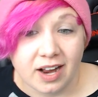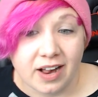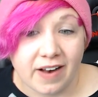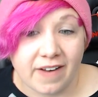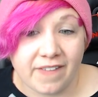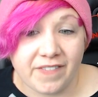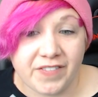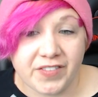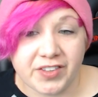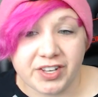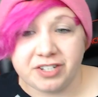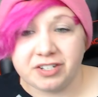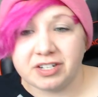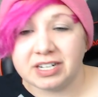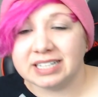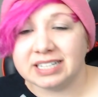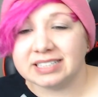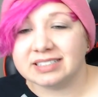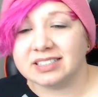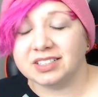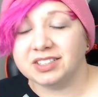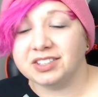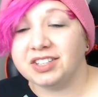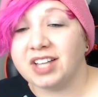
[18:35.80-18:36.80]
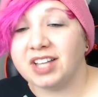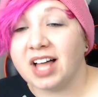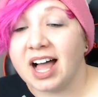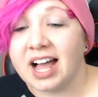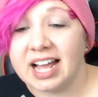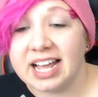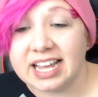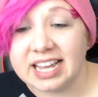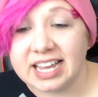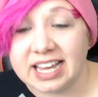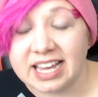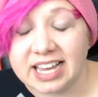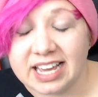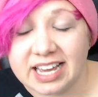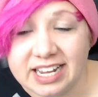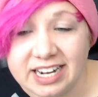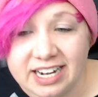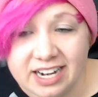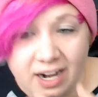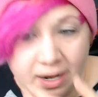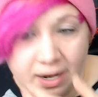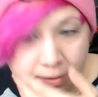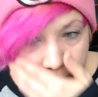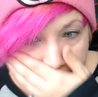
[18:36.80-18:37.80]
And then you got the lion,
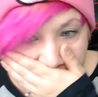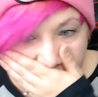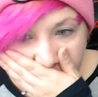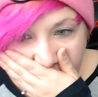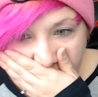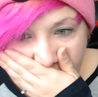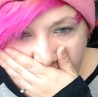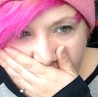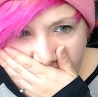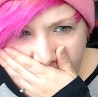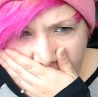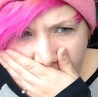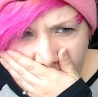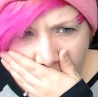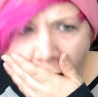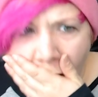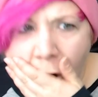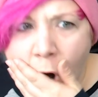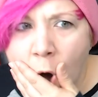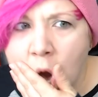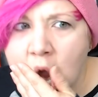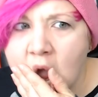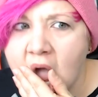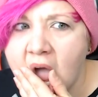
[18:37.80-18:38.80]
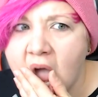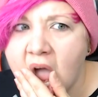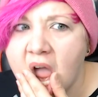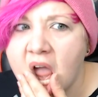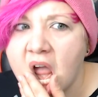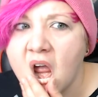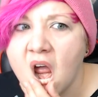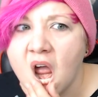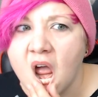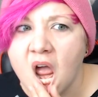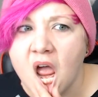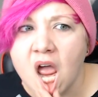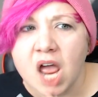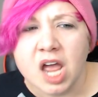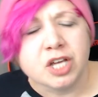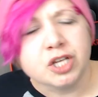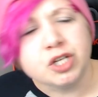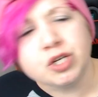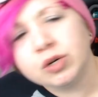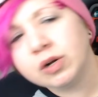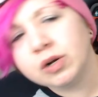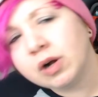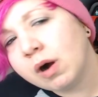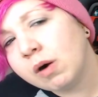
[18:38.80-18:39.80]
and I'm like, okay.
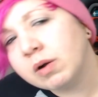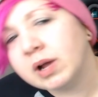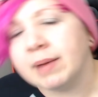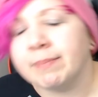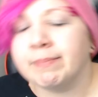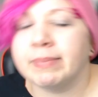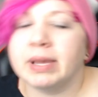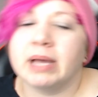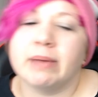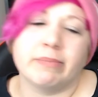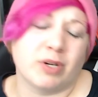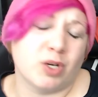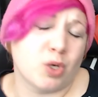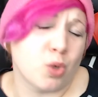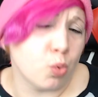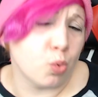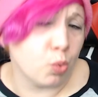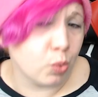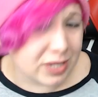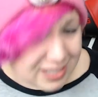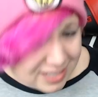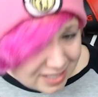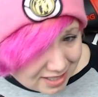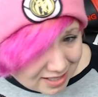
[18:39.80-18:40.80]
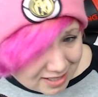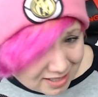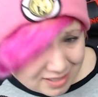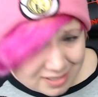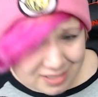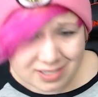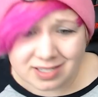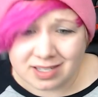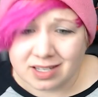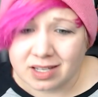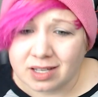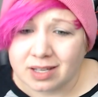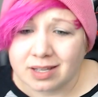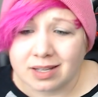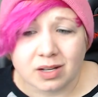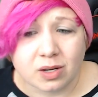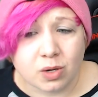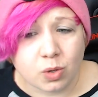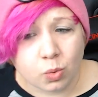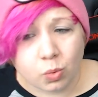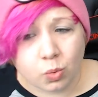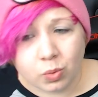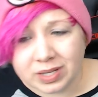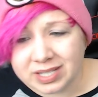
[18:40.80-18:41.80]
You go, okay, coincidence?
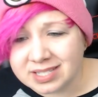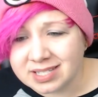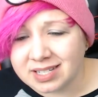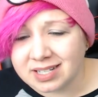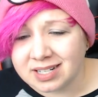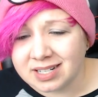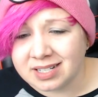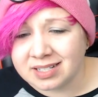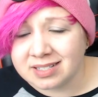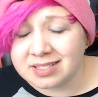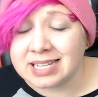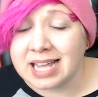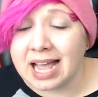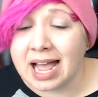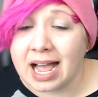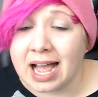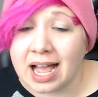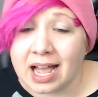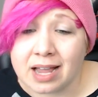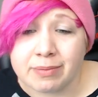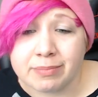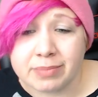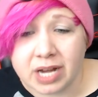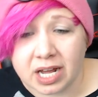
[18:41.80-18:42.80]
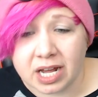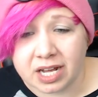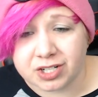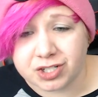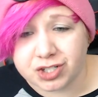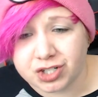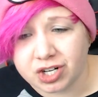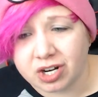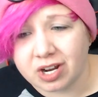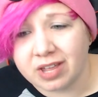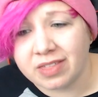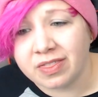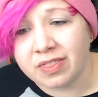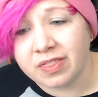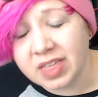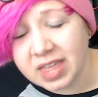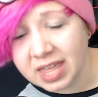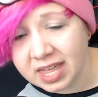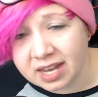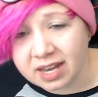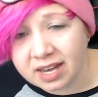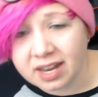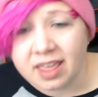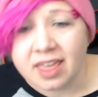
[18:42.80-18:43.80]
Coincidence? I'm not sure. And
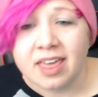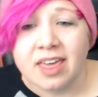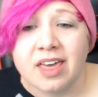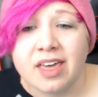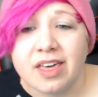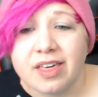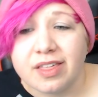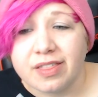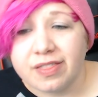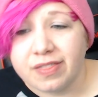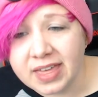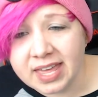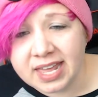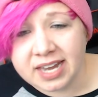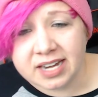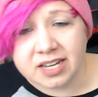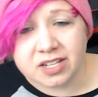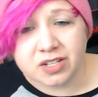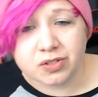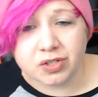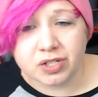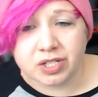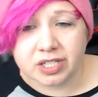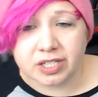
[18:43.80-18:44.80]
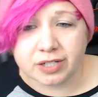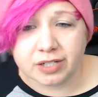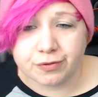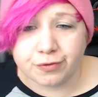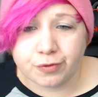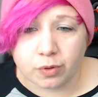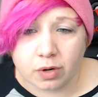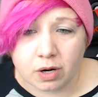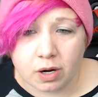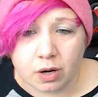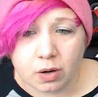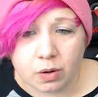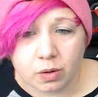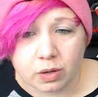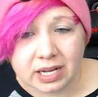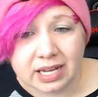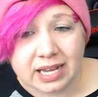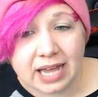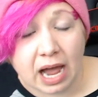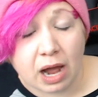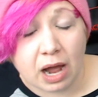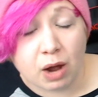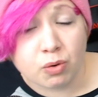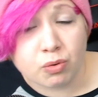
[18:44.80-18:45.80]
then you look at 4-0,
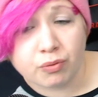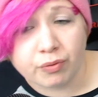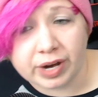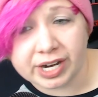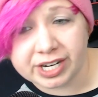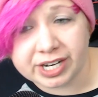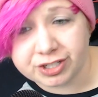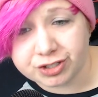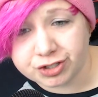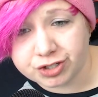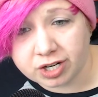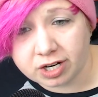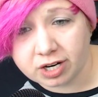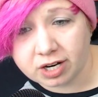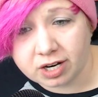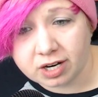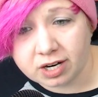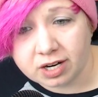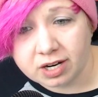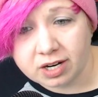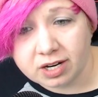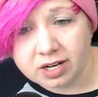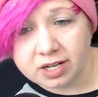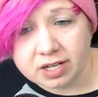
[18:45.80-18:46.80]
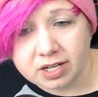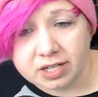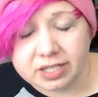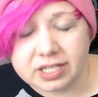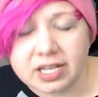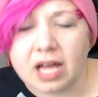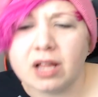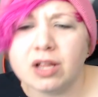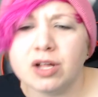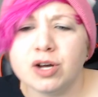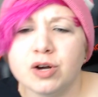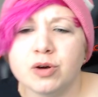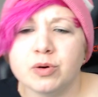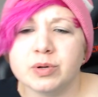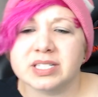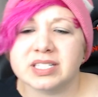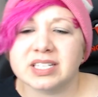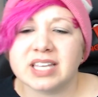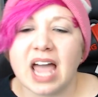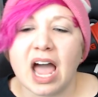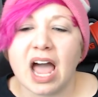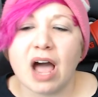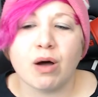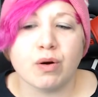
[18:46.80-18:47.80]
Gal Ranger. Yellow is
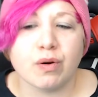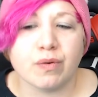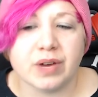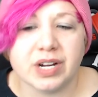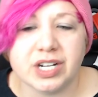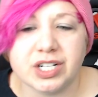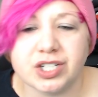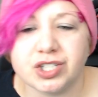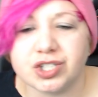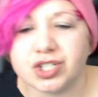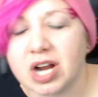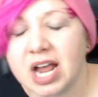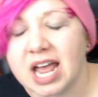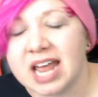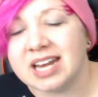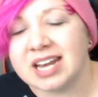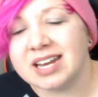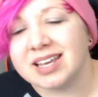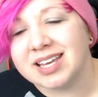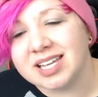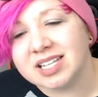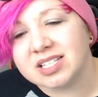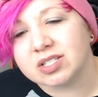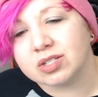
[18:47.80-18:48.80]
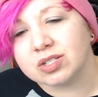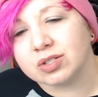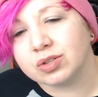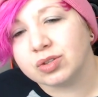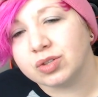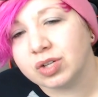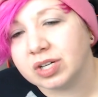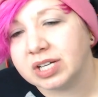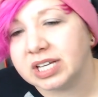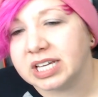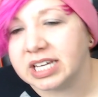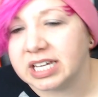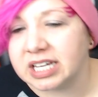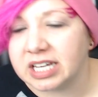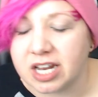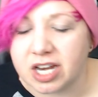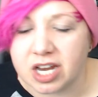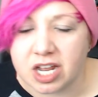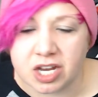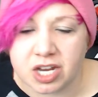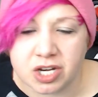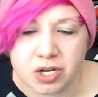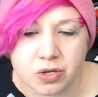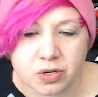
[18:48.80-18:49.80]
Gal Ranger, and it's looking,
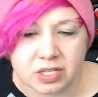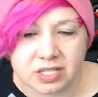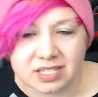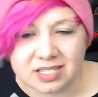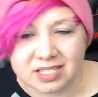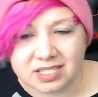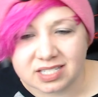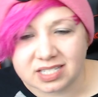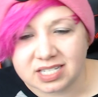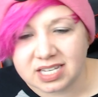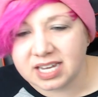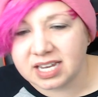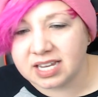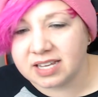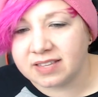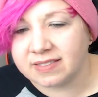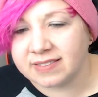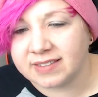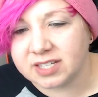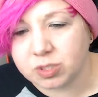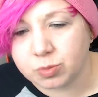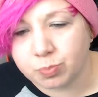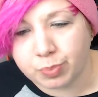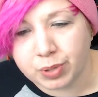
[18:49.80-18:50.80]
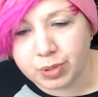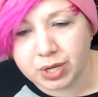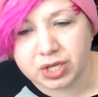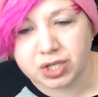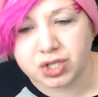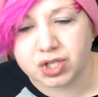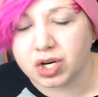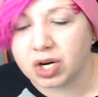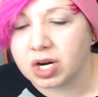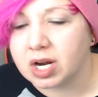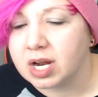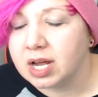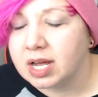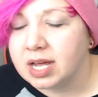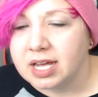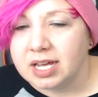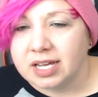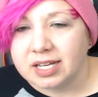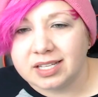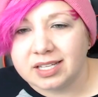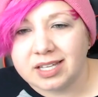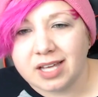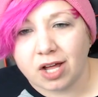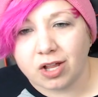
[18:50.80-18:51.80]
and you can see in this picture,
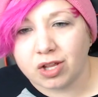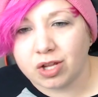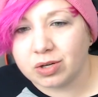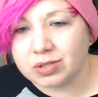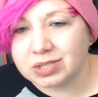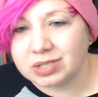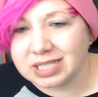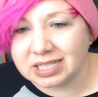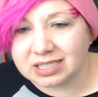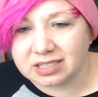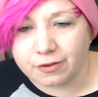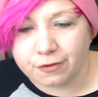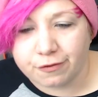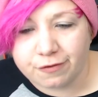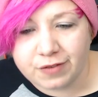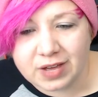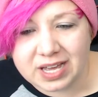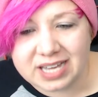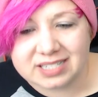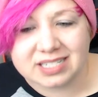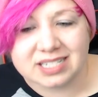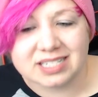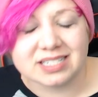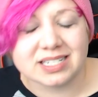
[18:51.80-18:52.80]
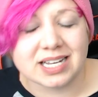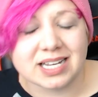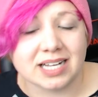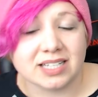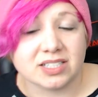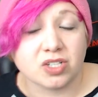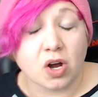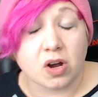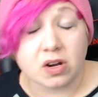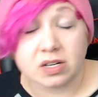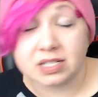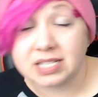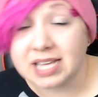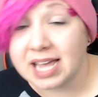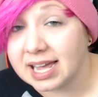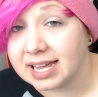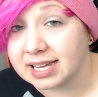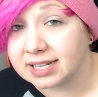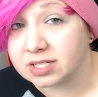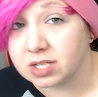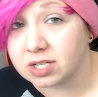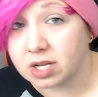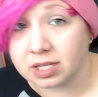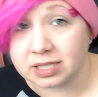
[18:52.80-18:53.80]
Yellow's got the vest, he's got dog
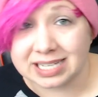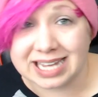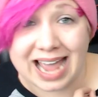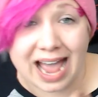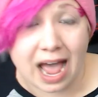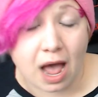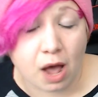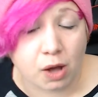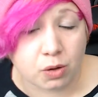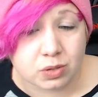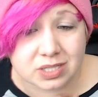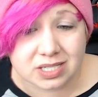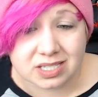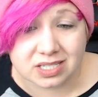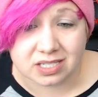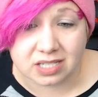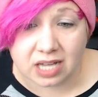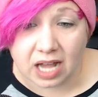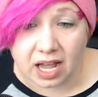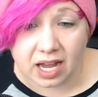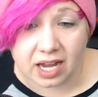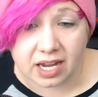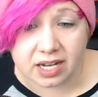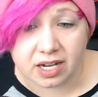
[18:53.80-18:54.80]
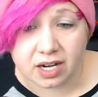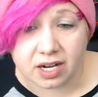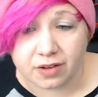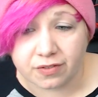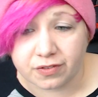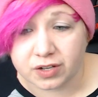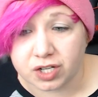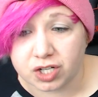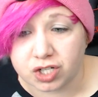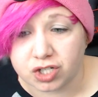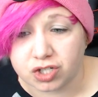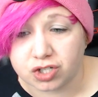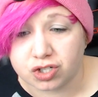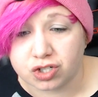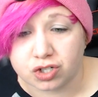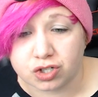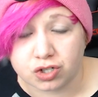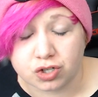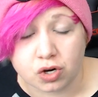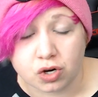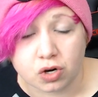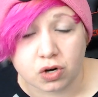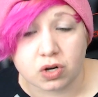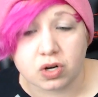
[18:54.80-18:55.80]
tags on the outside of his
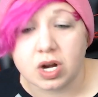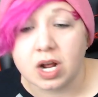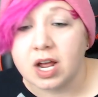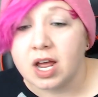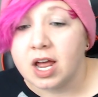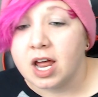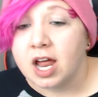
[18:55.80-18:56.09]
shirt.